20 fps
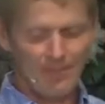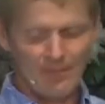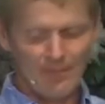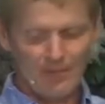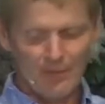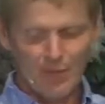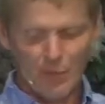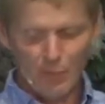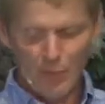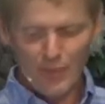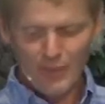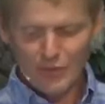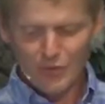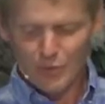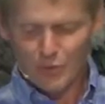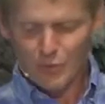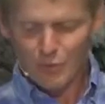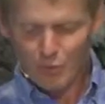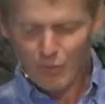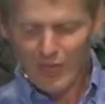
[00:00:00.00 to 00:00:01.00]
For what
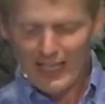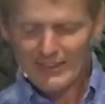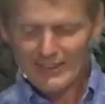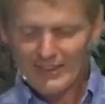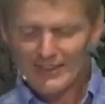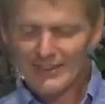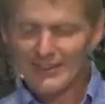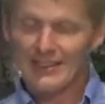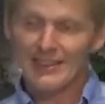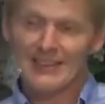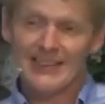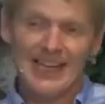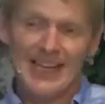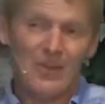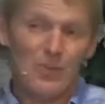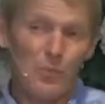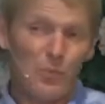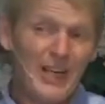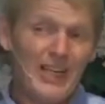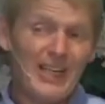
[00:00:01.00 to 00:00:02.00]
do righteousness
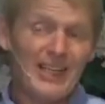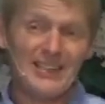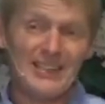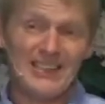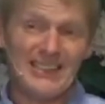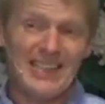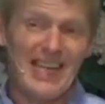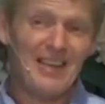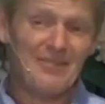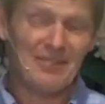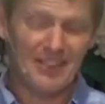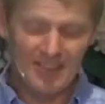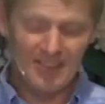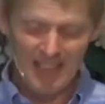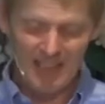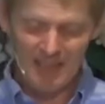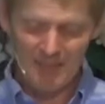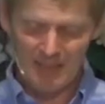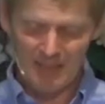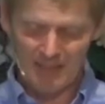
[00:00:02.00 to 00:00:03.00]
and wickedness have in
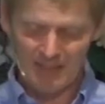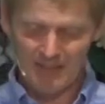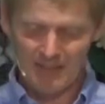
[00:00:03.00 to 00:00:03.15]
common?